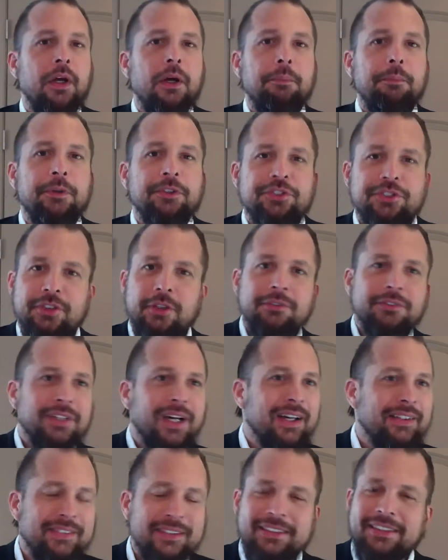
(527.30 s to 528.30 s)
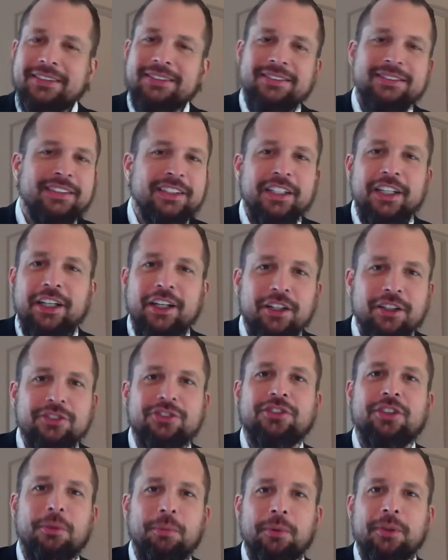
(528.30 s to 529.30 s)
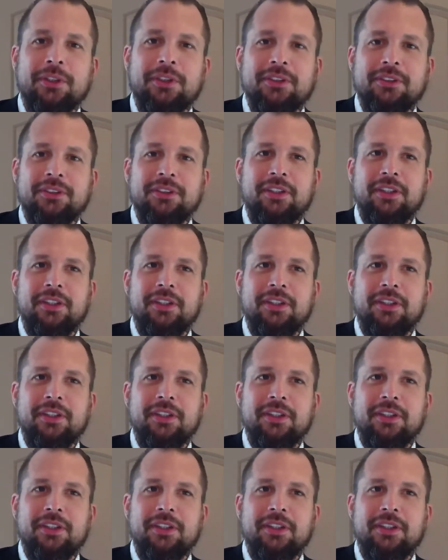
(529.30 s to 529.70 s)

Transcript: But sometimes they just need to hear someone